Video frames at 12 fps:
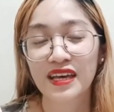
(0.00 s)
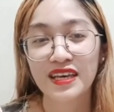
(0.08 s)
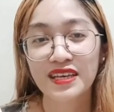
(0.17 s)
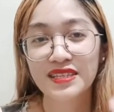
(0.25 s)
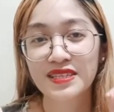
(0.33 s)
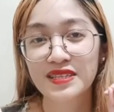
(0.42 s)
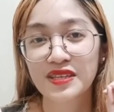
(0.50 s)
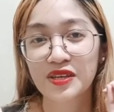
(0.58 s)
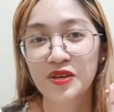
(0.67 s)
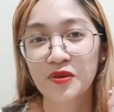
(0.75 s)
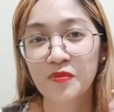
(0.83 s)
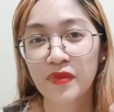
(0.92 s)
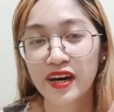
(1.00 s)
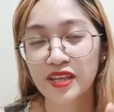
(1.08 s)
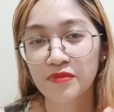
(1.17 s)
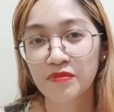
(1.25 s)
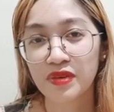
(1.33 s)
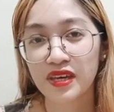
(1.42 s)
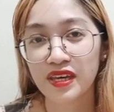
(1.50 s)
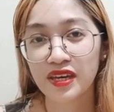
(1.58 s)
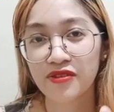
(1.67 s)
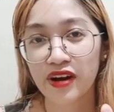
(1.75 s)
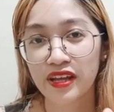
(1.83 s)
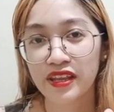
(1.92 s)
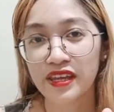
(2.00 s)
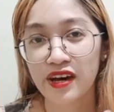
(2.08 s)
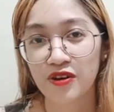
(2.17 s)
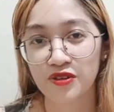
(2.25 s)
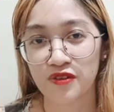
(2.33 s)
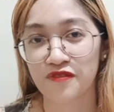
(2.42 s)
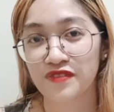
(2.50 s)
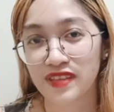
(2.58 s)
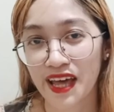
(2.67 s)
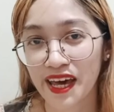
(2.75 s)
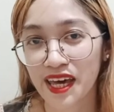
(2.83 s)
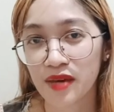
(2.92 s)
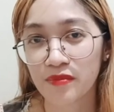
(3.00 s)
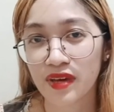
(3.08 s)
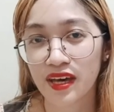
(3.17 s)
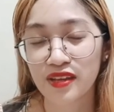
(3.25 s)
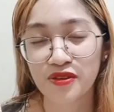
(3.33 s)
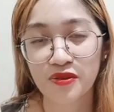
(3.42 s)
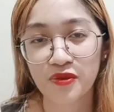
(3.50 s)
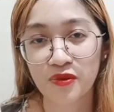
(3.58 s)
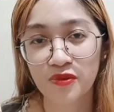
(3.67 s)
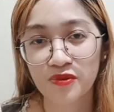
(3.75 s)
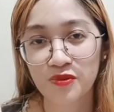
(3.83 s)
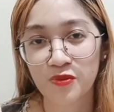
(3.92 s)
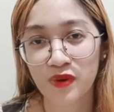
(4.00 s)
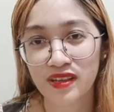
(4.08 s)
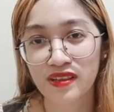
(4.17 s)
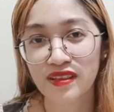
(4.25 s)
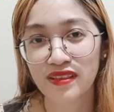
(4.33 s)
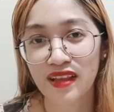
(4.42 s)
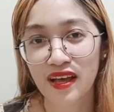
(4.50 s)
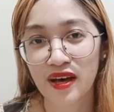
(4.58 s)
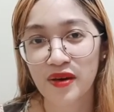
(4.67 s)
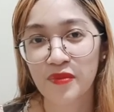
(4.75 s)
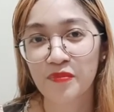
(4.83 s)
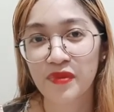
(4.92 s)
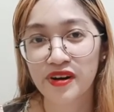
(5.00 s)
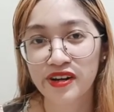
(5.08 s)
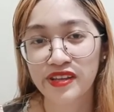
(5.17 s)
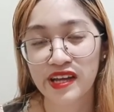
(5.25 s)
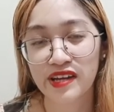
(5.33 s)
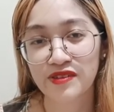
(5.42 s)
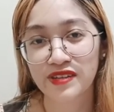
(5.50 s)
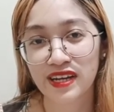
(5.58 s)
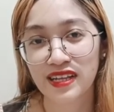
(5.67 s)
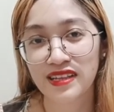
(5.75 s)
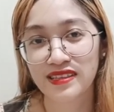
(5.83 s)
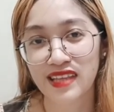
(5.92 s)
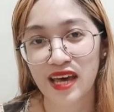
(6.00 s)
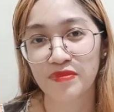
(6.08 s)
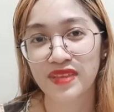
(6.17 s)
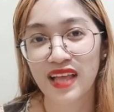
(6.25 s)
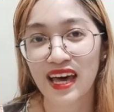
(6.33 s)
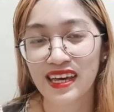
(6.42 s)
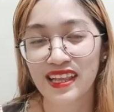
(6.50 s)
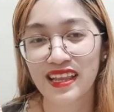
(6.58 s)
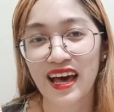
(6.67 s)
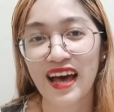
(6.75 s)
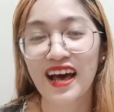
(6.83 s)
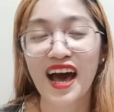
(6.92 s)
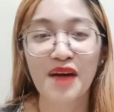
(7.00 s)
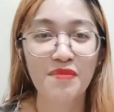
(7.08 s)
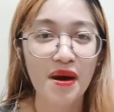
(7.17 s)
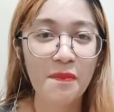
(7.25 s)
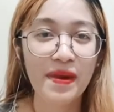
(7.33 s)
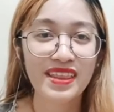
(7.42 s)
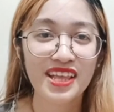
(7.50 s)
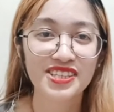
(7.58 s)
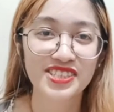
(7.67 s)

is you might be running out of time and you don't want na ma-run out ka ng time dahil nga, ang haba pa ng